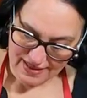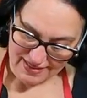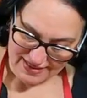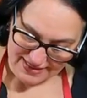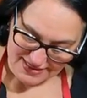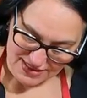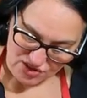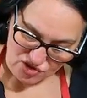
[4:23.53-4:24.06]

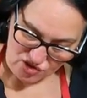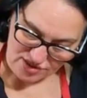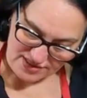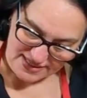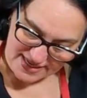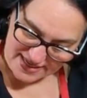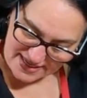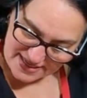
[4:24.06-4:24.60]
Let's
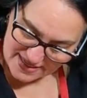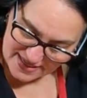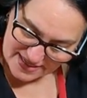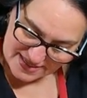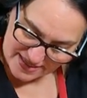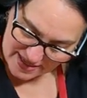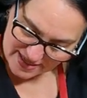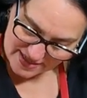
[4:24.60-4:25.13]
start
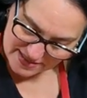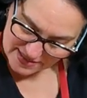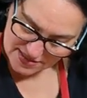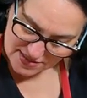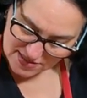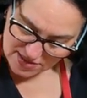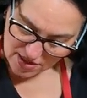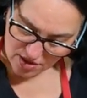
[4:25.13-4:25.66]
cutting the
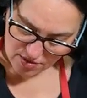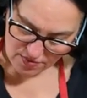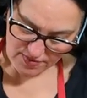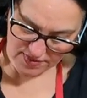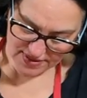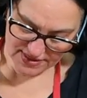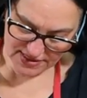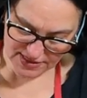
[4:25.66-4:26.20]
dough
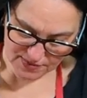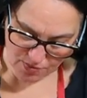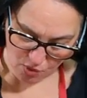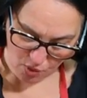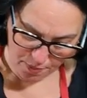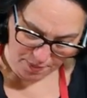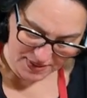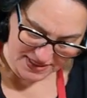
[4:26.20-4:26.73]
in
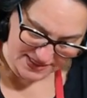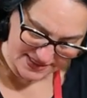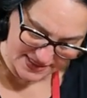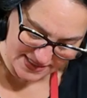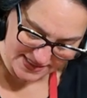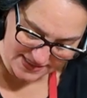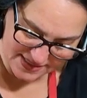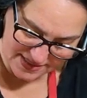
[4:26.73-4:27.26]
small
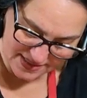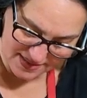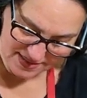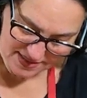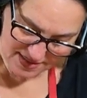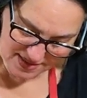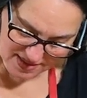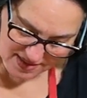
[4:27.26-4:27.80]
pieces
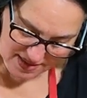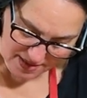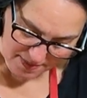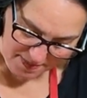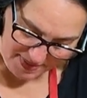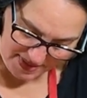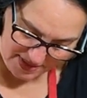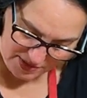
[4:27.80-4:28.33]

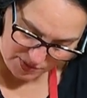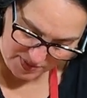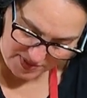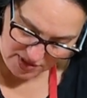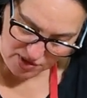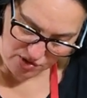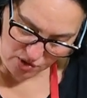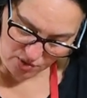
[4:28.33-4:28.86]
because
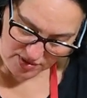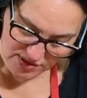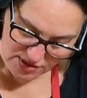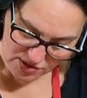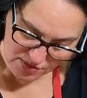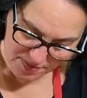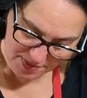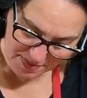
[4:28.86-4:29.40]
we're going
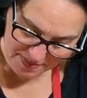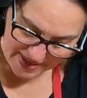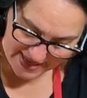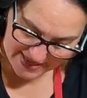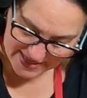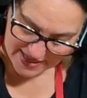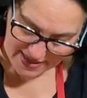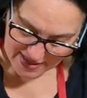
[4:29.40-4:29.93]
to be
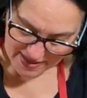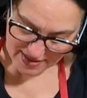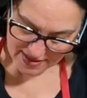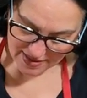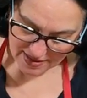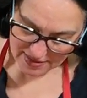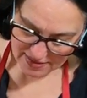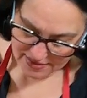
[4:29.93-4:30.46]
making
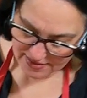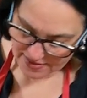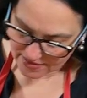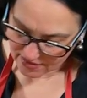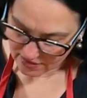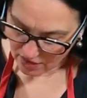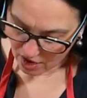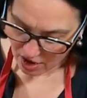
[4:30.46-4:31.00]

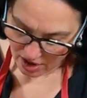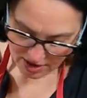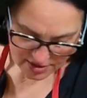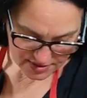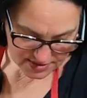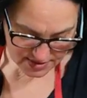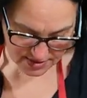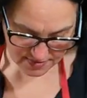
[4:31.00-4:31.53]
little
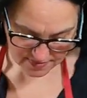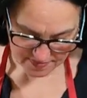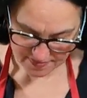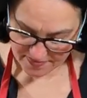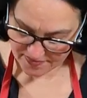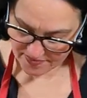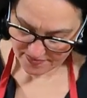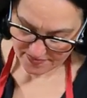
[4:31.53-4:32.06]
logs.
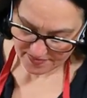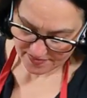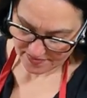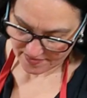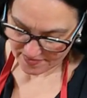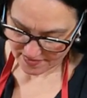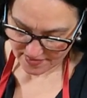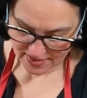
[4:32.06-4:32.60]

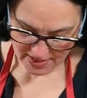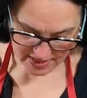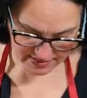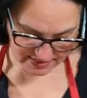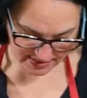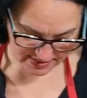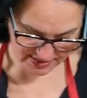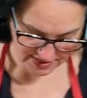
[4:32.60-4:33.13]
And
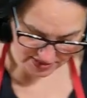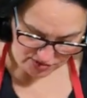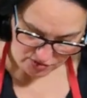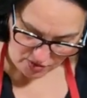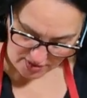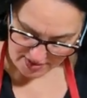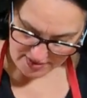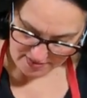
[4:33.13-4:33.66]
let's get
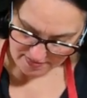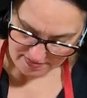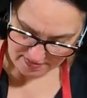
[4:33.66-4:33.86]
started.